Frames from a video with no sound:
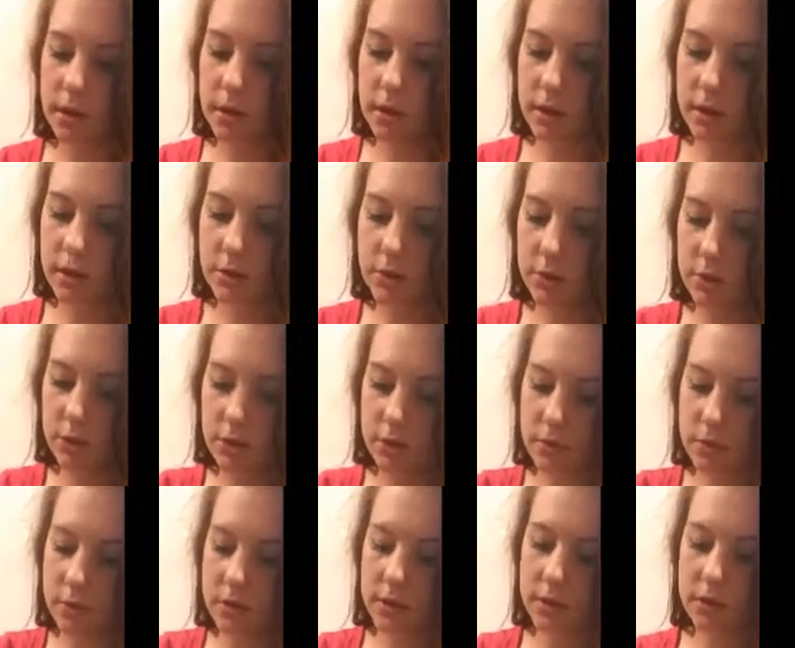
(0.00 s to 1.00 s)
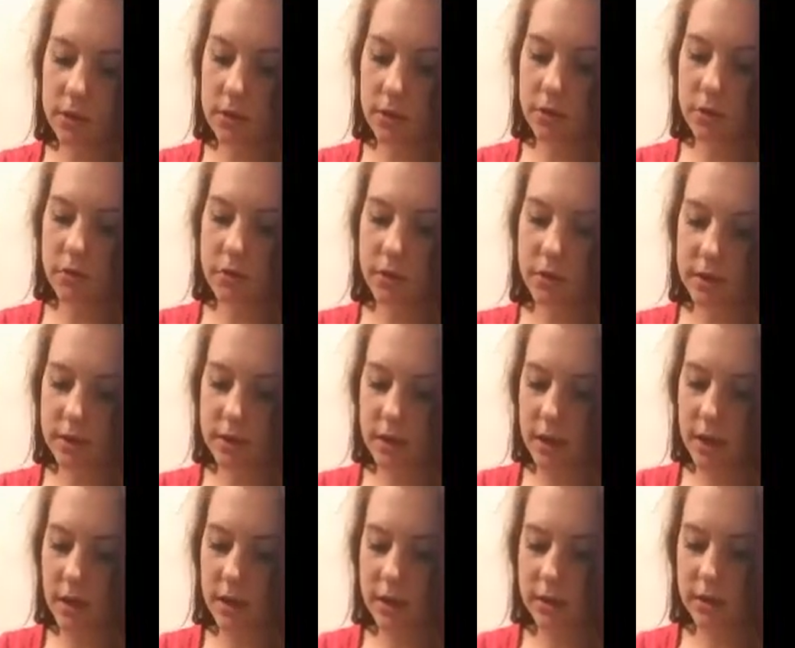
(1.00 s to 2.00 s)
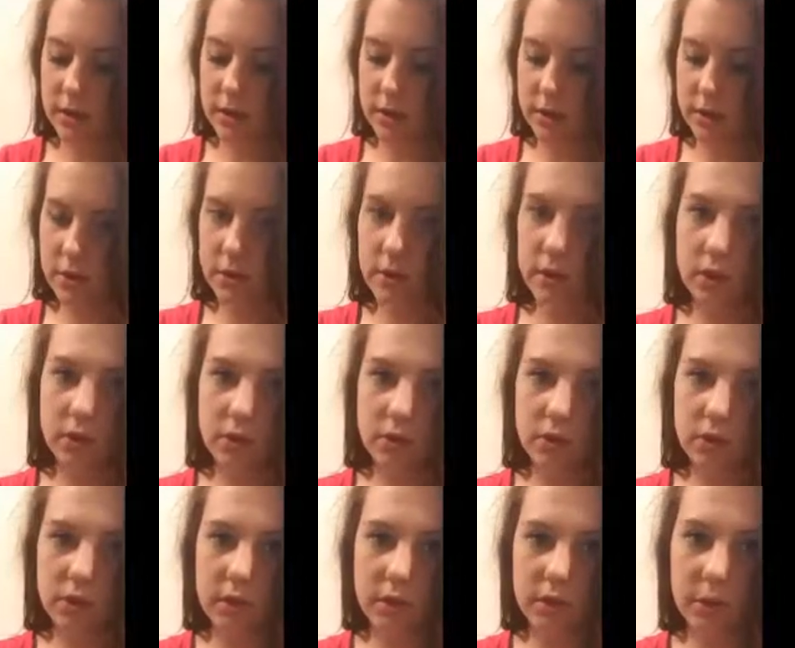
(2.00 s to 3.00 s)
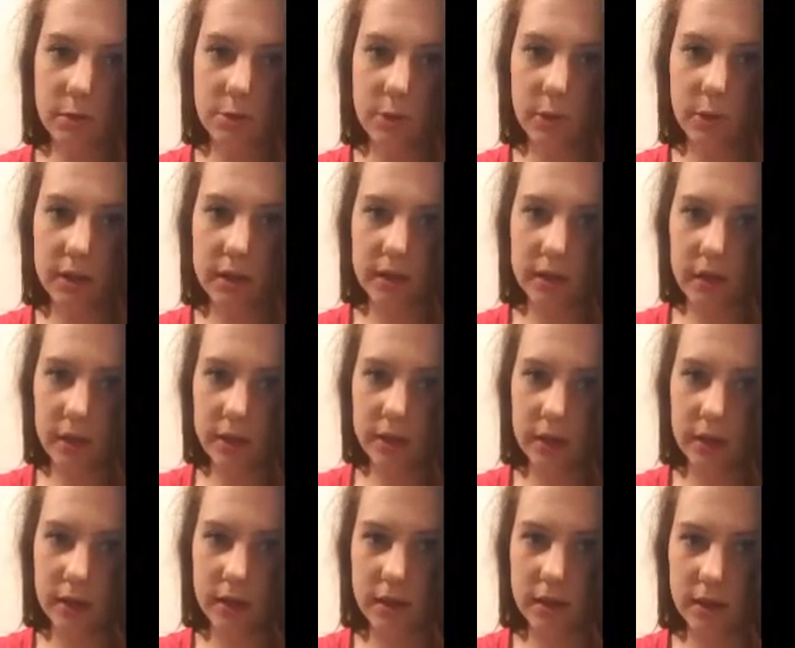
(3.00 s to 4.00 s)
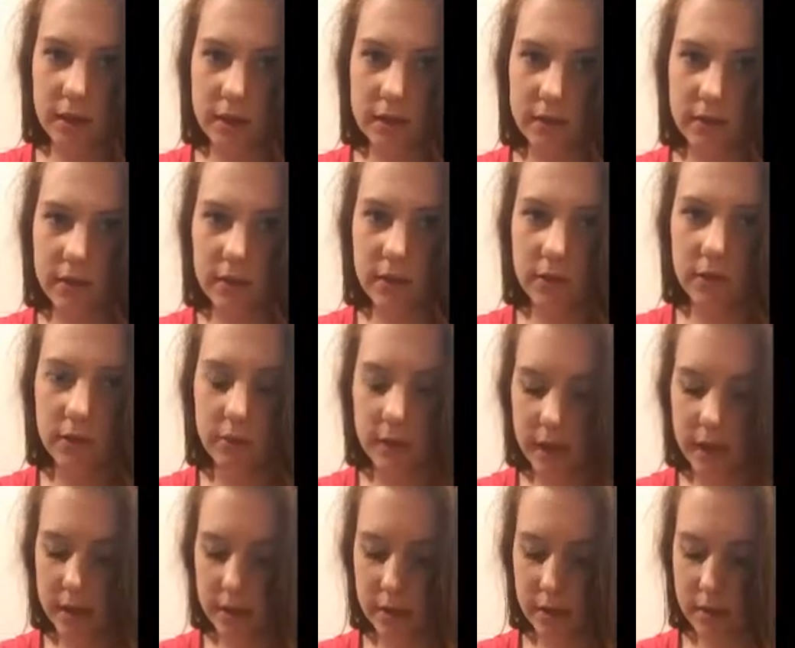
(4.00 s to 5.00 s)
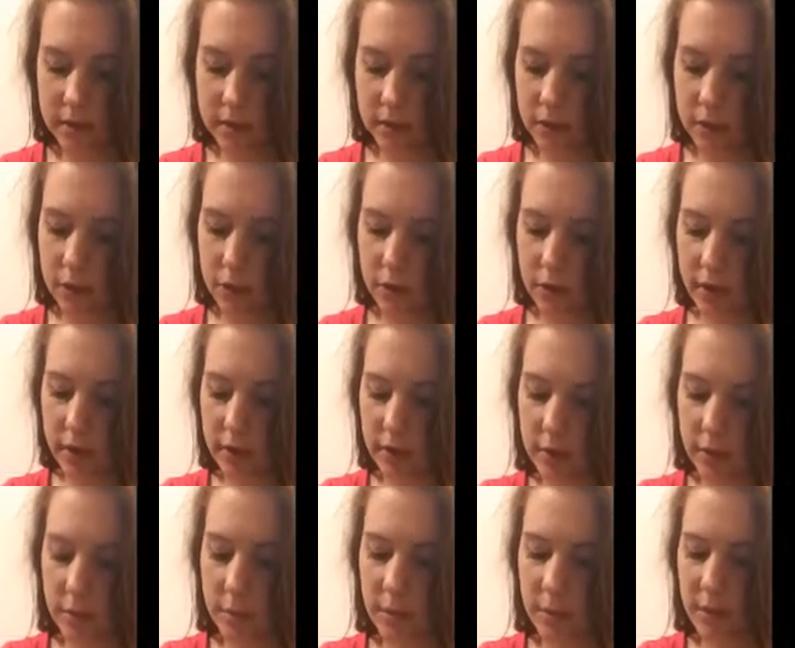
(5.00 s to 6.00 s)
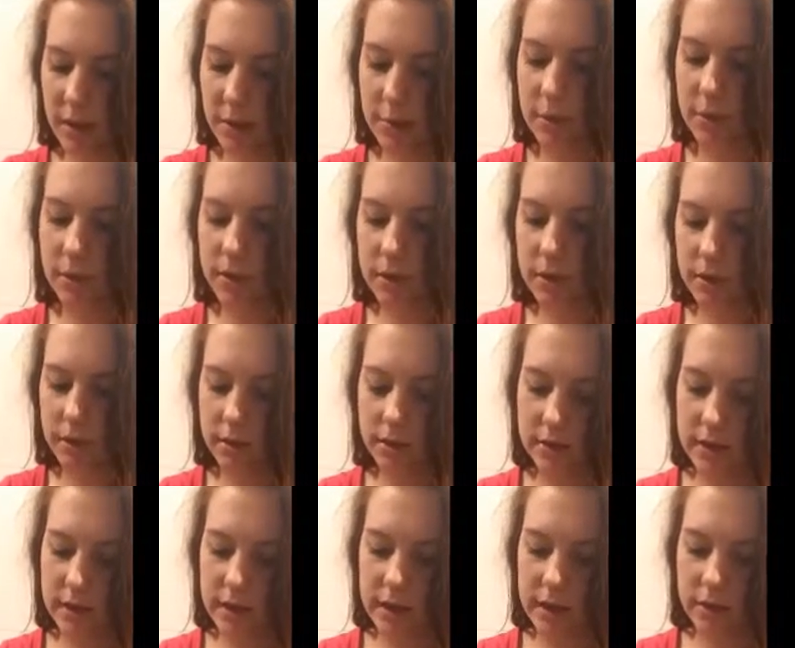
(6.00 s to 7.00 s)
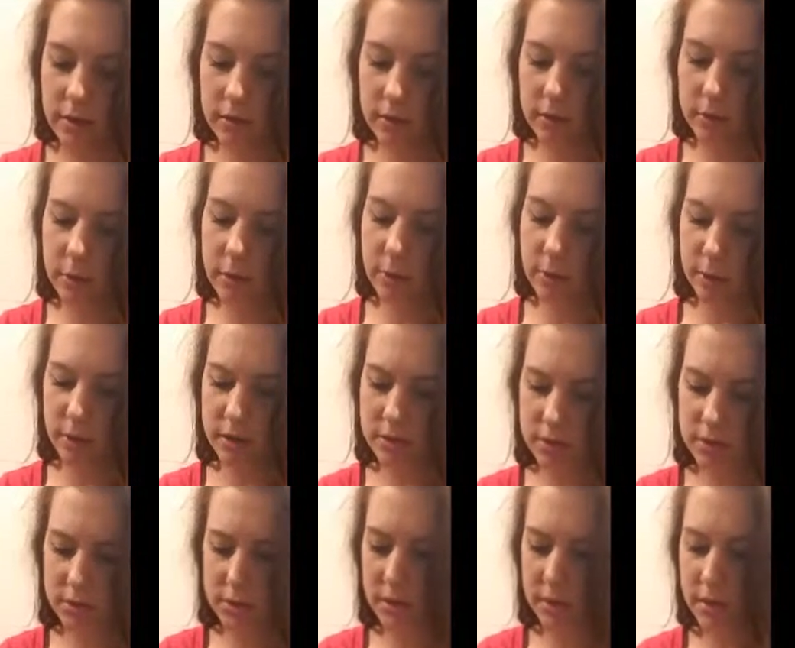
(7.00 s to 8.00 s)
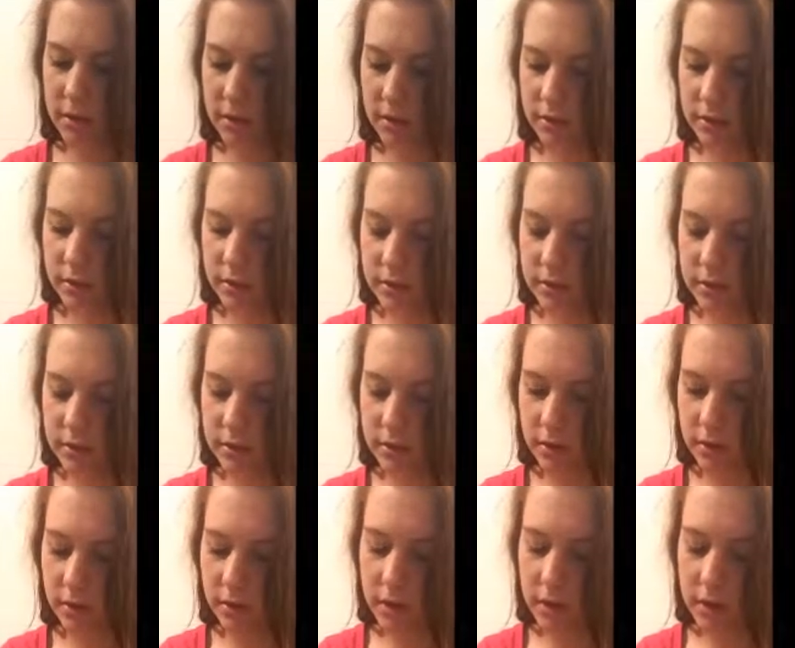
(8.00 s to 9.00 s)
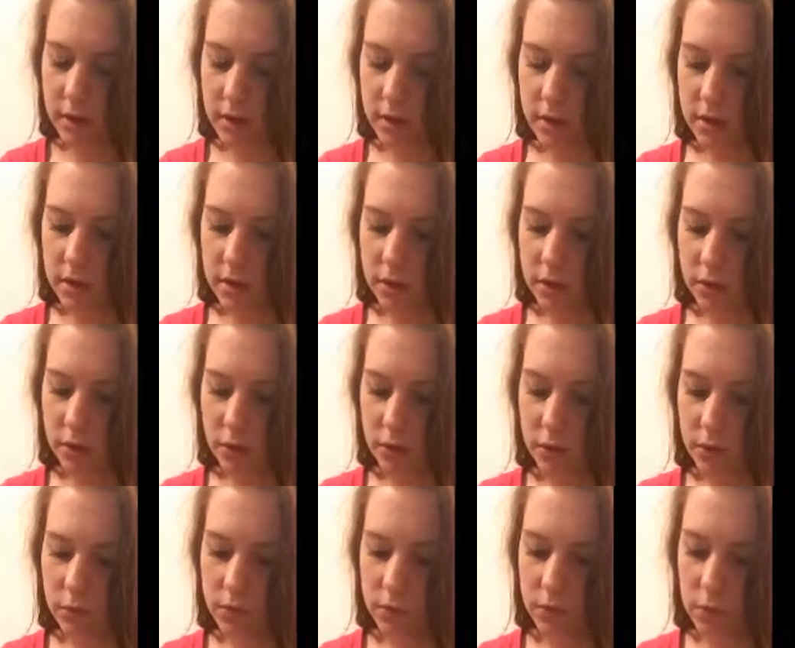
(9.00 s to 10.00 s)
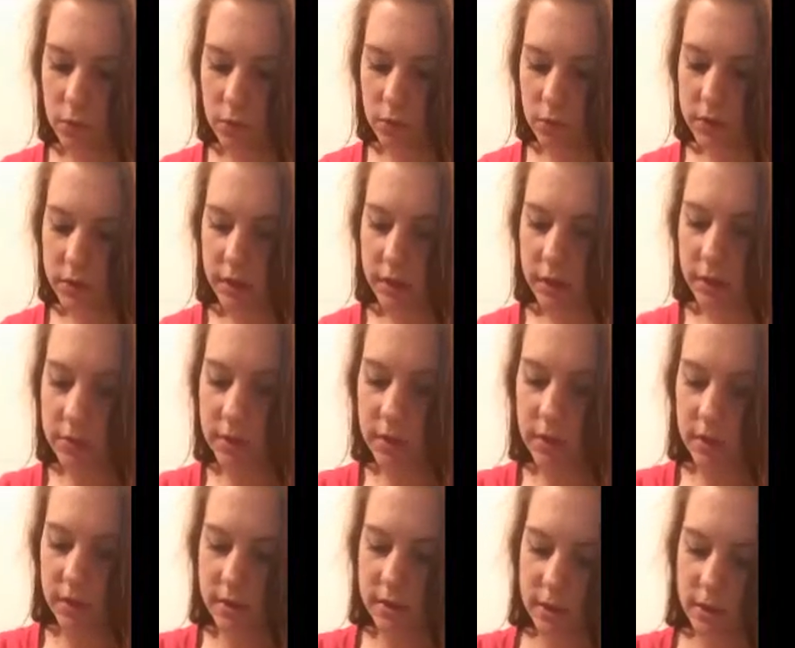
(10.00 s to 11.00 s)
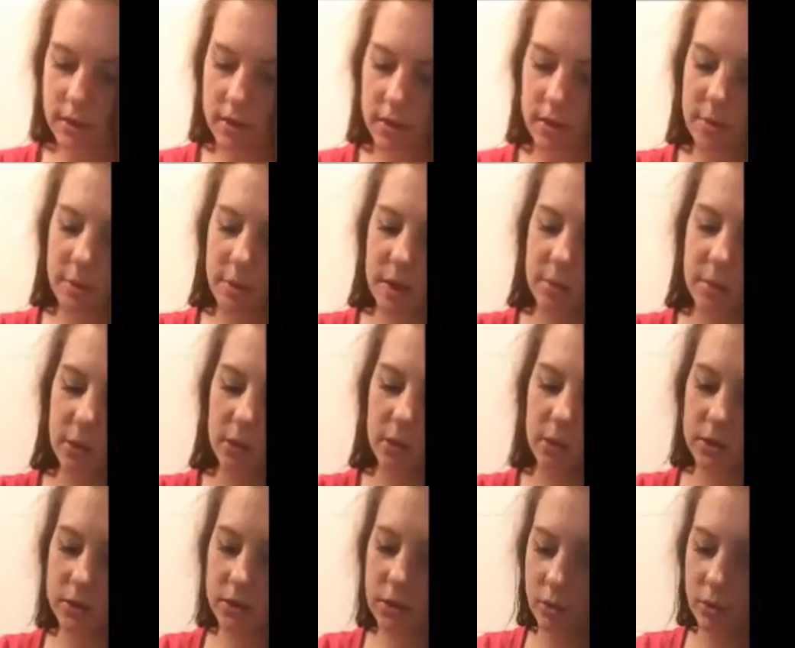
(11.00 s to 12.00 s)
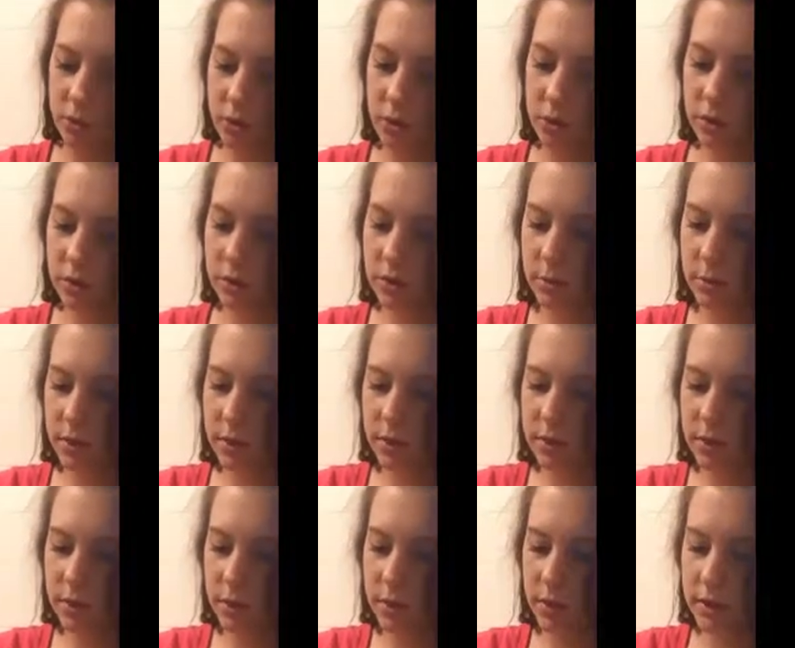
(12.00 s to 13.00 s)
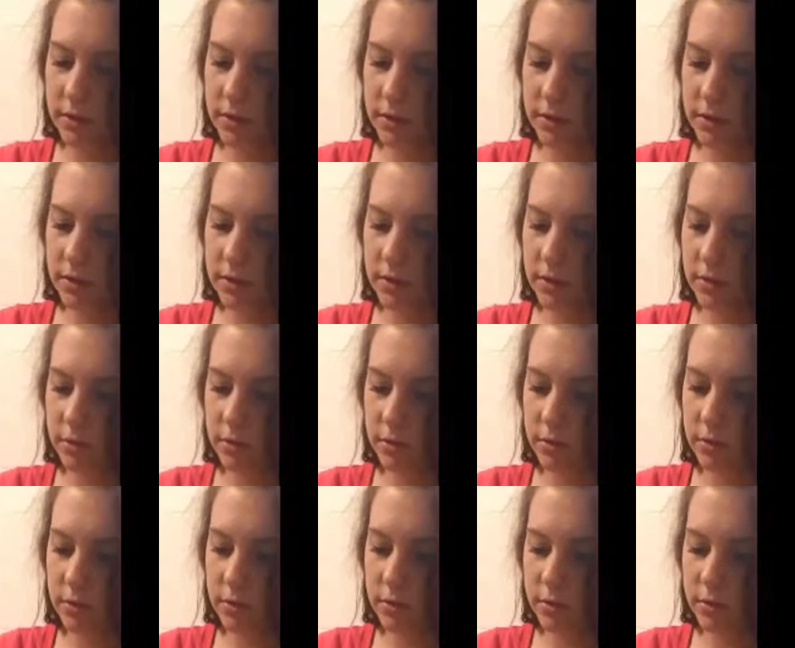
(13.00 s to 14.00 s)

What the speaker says: And what you're going to do for the sides is you can usually put it down like this if you don't mind to crinkle up the paper on the other side a little bit, but it just makes it a little easier to fold. And even this I think might be a little too long, so I'm going to have to cut this too.